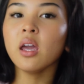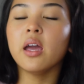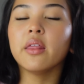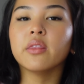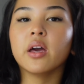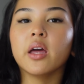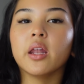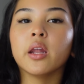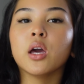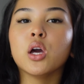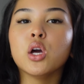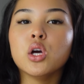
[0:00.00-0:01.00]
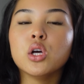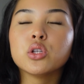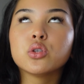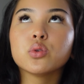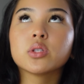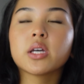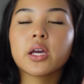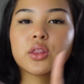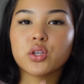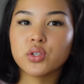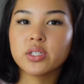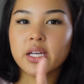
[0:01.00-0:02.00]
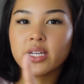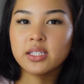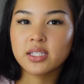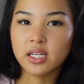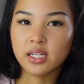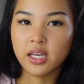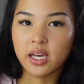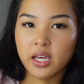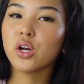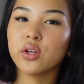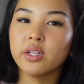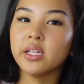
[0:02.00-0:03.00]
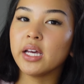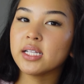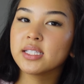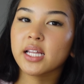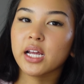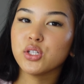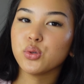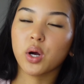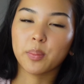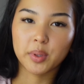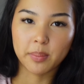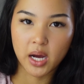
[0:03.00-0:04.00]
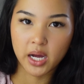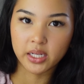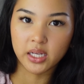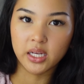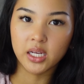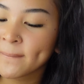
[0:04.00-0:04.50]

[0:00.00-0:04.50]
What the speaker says: and then Tuesday, Thursday, and Sunday are the days that I do upper body.